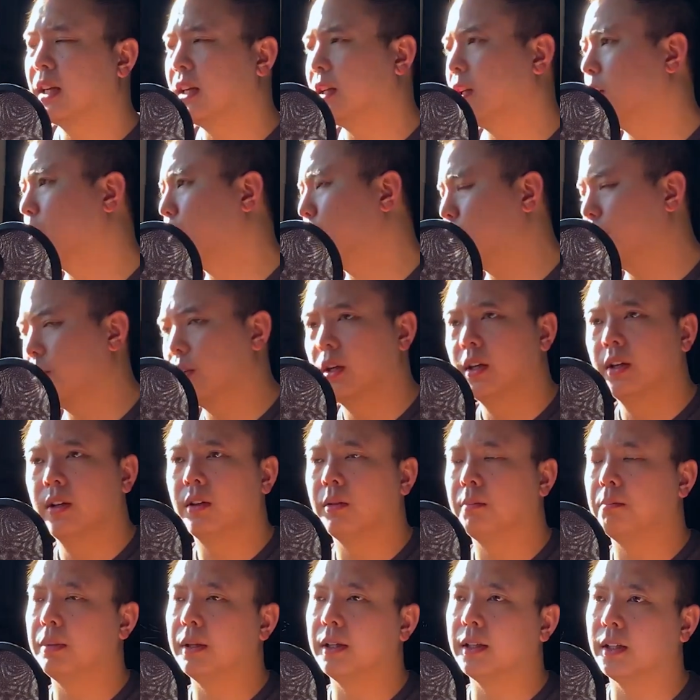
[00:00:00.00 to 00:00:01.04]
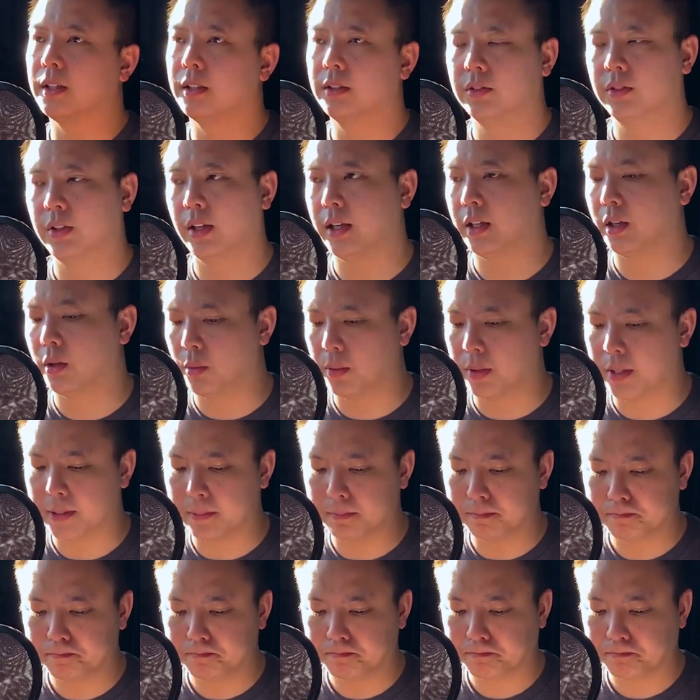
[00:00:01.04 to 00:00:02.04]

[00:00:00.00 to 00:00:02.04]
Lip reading: And here's the big takeaway.